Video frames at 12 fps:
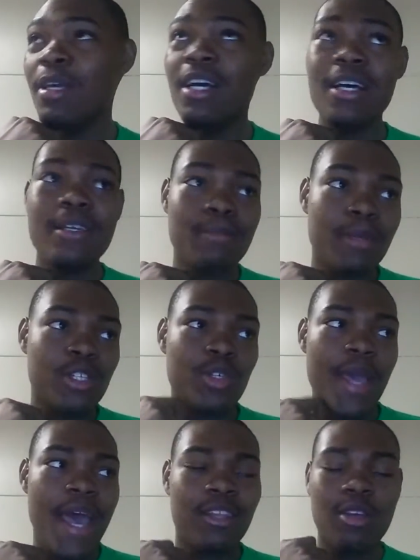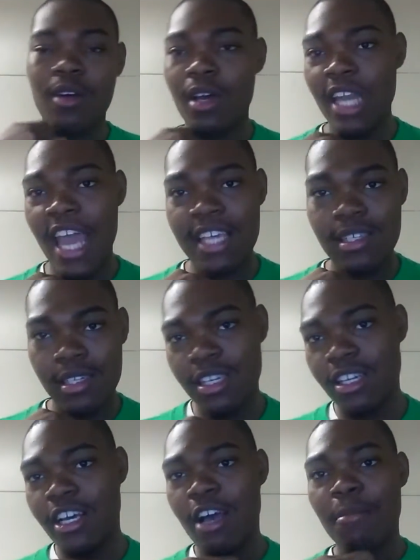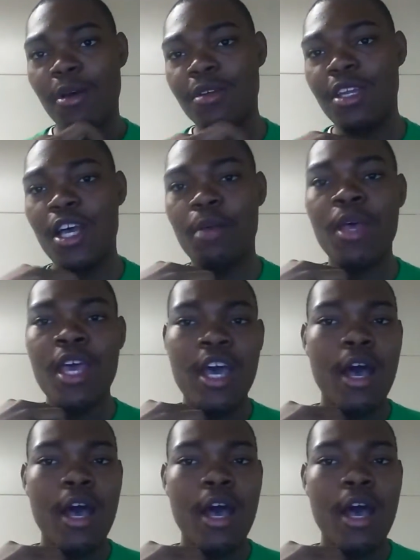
because bitch, you have the audacity to come on them